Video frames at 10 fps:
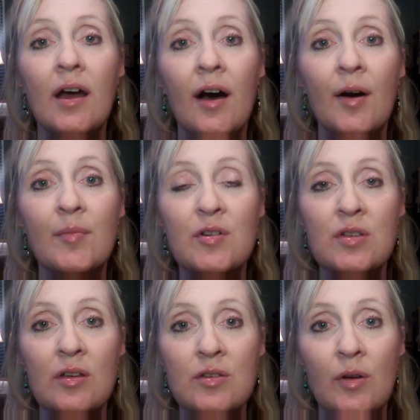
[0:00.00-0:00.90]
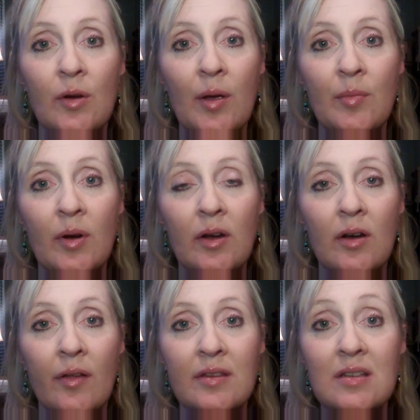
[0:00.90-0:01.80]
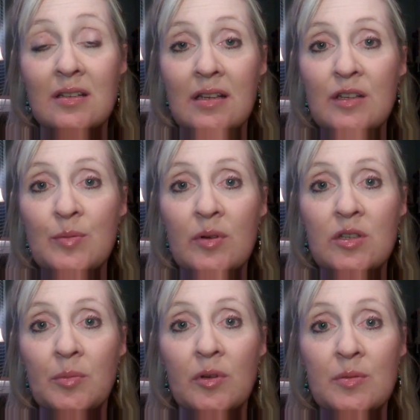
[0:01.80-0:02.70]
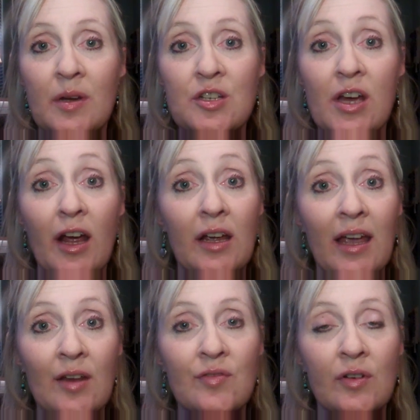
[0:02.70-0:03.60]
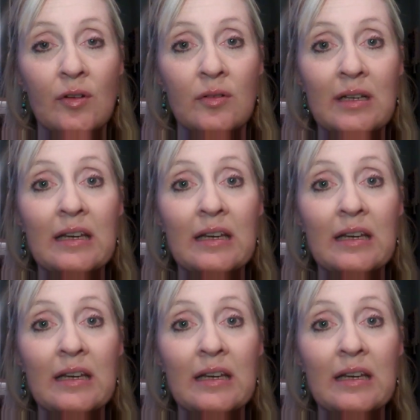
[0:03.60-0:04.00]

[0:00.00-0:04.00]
Um, there's also a great book called The Success Principles by Jack Canfield,